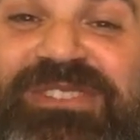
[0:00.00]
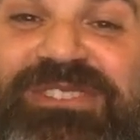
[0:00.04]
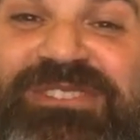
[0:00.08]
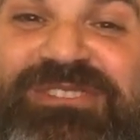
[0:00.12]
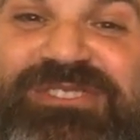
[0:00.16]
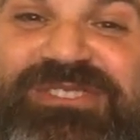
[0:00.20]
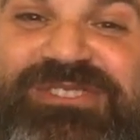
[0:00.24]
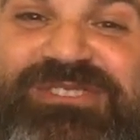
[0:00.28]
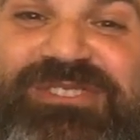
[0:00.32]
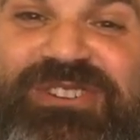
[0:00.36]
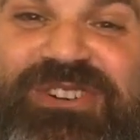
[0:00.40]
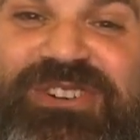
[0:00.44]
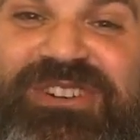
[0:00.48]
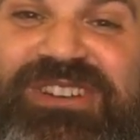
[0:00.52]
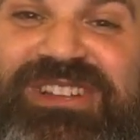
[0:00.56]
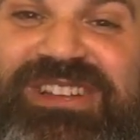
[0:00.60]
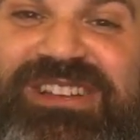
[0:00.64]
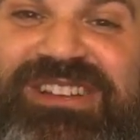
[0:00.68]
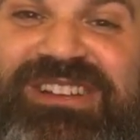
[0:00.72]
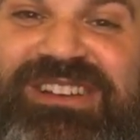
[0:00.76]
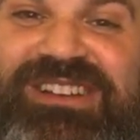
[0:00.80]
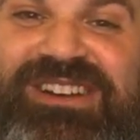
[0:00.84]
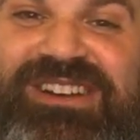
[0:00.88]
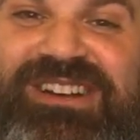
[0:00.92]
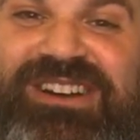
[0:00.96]

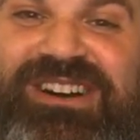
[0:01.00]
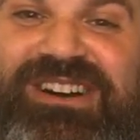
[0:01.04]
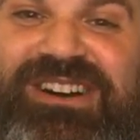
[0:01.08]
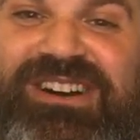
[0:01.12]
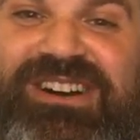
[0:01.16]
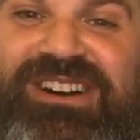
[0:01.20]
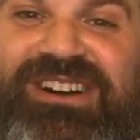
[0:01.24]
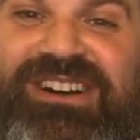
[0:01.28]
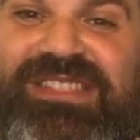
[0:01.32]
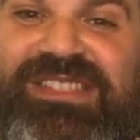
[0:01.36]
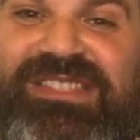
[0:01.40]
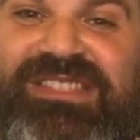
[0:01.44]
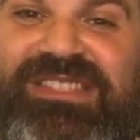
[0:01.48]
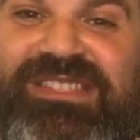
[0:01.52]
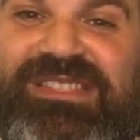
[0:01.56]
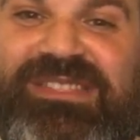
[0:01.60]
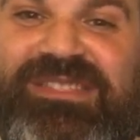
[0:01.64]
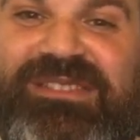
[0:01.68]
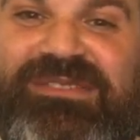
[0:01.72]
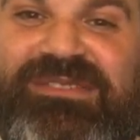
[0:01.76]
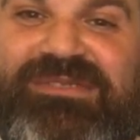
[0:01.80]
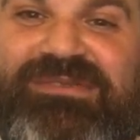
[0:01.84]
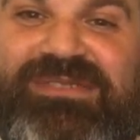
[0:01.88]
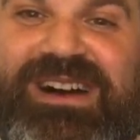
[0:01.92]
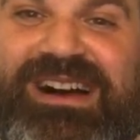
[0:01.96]
Starting on
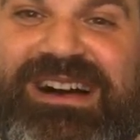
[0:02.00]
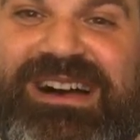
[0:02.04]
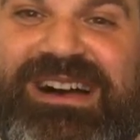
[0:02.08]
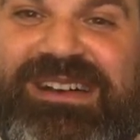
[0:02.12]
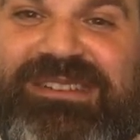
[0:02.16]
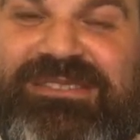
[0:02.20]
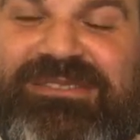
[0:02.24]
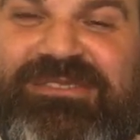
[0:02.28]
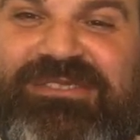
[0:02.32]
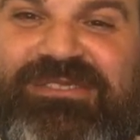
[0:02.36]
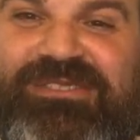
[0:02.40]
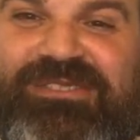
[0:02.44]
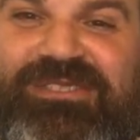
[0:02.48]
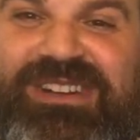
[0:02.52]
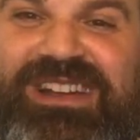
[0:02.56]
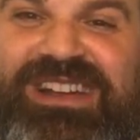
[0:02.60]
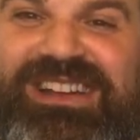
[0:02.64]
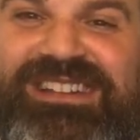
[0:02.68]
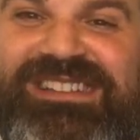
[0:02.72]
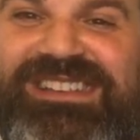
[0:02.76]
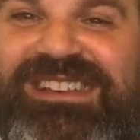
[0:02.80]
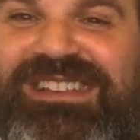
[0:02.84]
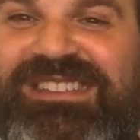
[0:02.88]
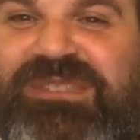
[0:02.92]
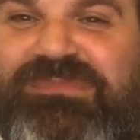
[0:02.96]
the five,
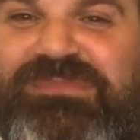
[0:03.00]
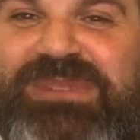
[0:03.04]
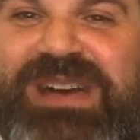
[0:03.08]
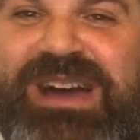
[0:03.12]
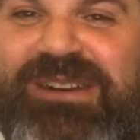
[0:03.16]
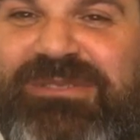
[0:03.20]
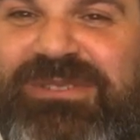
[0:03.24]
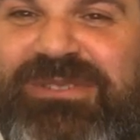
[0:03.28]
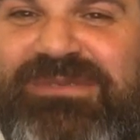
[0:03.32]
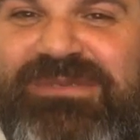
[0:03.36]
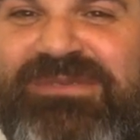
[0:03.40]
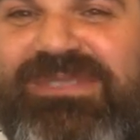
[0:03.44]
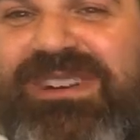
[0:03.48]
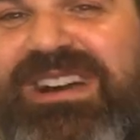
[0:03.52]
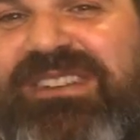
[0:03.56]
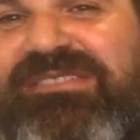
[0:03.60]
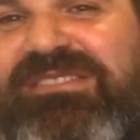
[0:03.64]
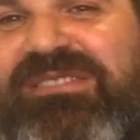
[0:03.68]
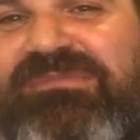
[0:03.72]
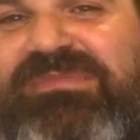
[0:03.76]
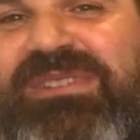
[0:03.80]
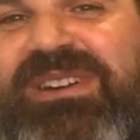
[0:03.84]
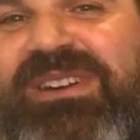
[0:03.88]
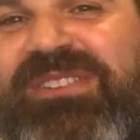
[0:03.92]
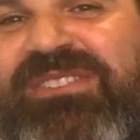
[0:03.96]
right? The power of the five
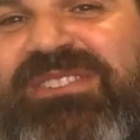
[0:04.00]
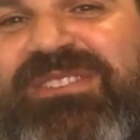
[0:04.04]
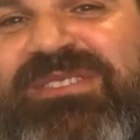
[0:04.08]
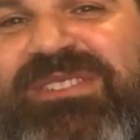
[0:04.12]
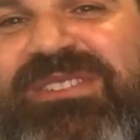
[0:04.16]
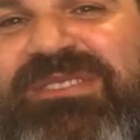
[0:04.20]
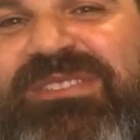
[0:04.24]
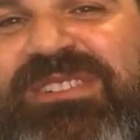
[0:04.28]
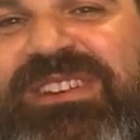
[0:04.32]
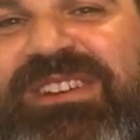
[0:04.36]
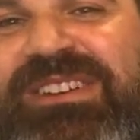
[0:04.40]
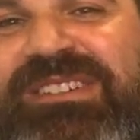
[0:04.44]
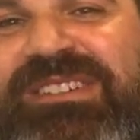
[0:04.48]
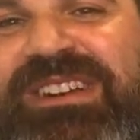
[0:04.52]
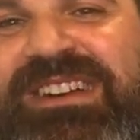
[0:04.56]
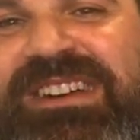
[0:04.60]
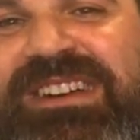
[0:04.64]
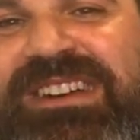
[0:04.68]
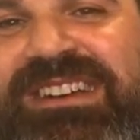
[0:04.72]
compels you. Here we go.